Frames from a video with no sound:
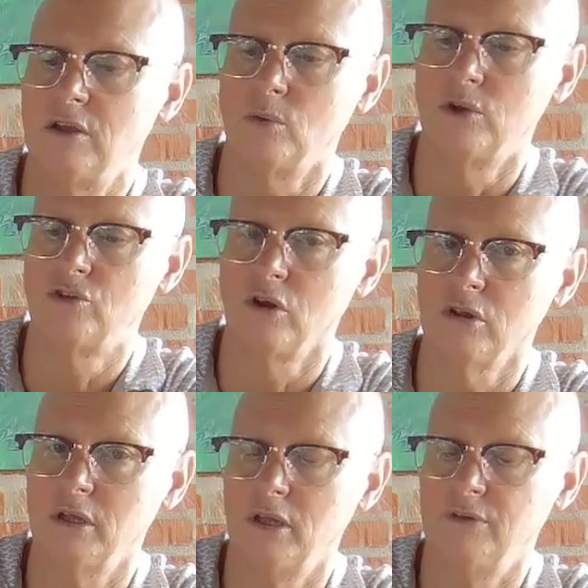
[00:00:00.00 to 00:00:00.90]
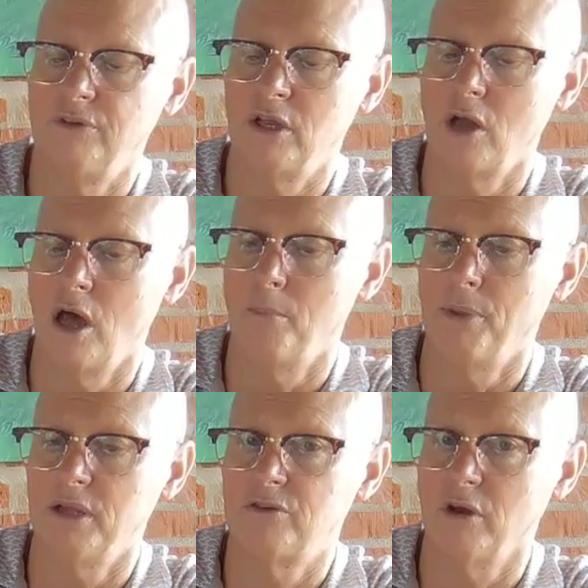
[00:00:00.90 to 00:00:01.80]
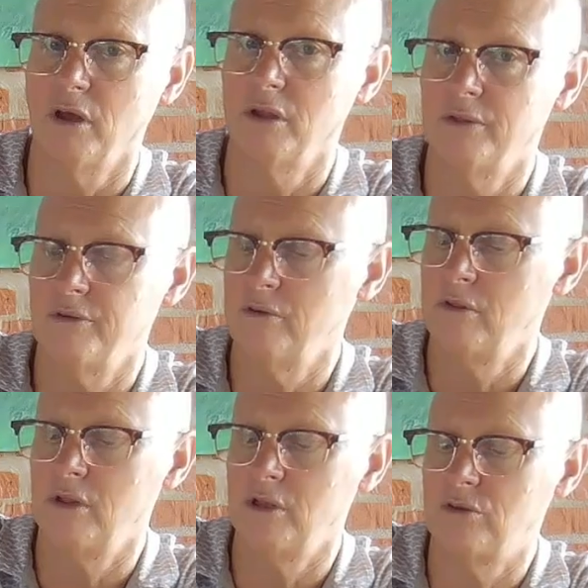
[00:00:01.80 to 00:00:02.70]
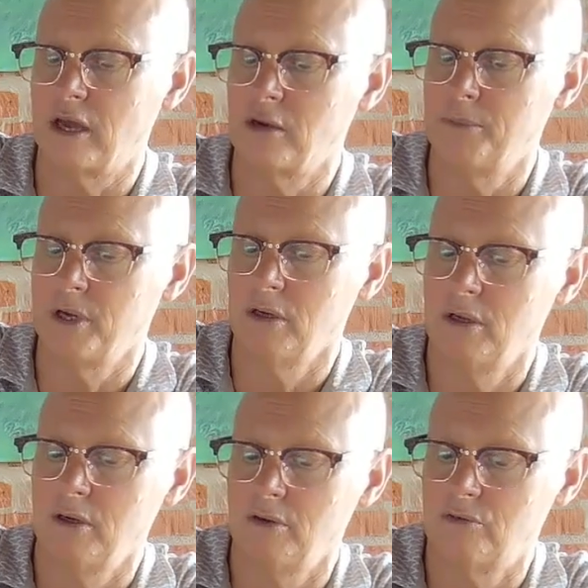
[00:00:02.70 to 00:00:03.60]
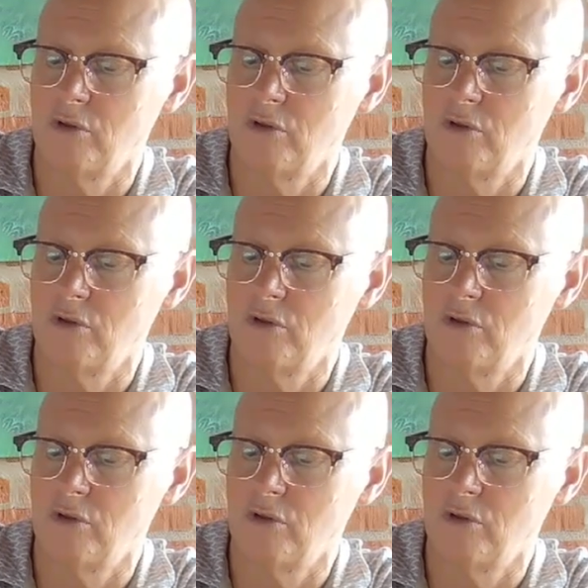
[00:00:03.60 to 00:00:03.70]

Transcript: the original in Vietnam, but the Tiger beer here is